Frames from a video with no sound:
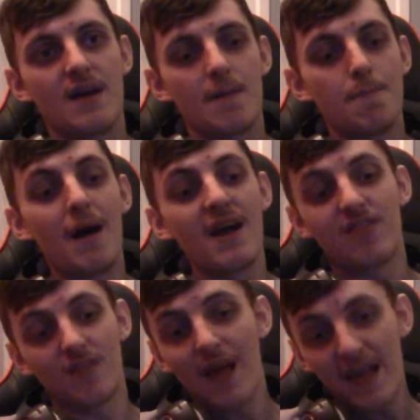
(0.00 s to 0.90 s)
Maya's
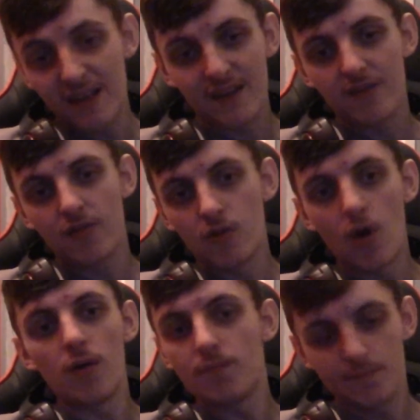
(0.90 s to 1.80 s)
leg
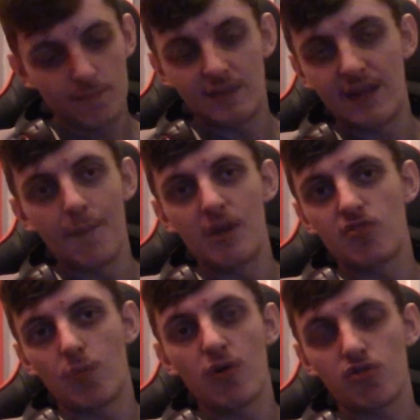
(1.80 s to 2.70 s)
got
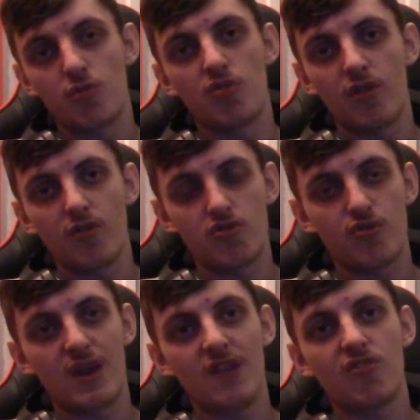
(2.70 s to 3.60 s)
damaged while she was on the train.